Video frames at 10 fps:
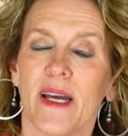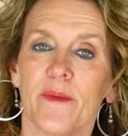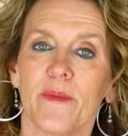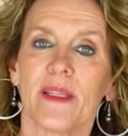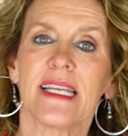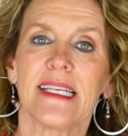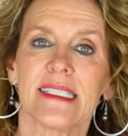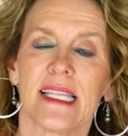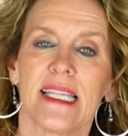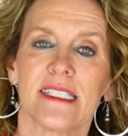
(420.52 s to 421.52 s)
button.
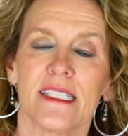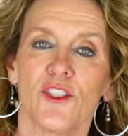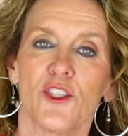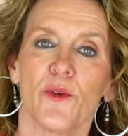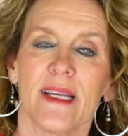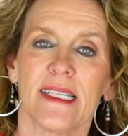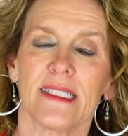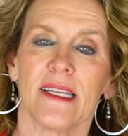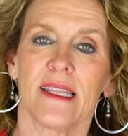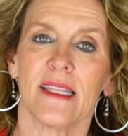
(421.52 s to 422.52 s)
Please listen to
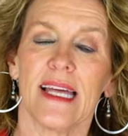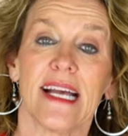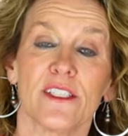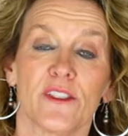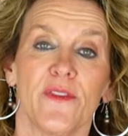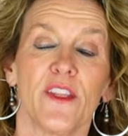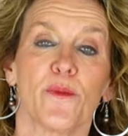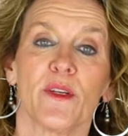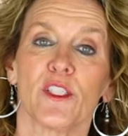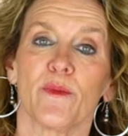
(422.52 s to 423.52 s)
it. The last
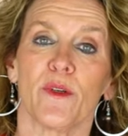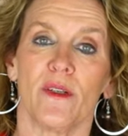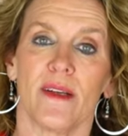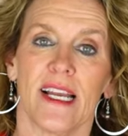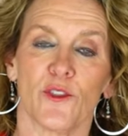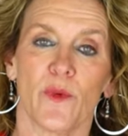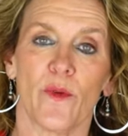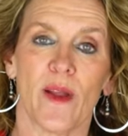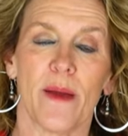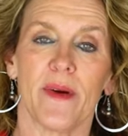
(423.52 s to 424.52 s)
fifth principle as
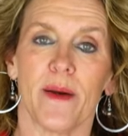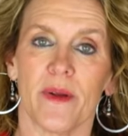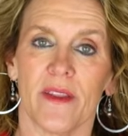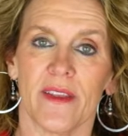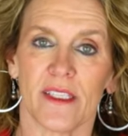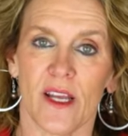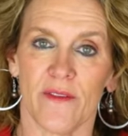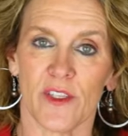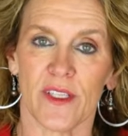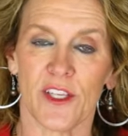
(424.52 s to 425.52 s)
we wrap up this
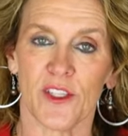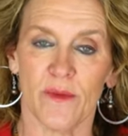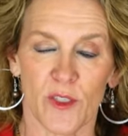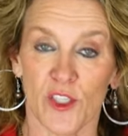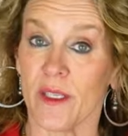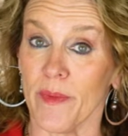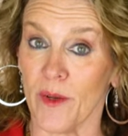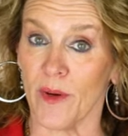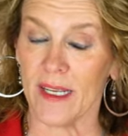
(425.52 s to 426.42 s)
conversation, which is a big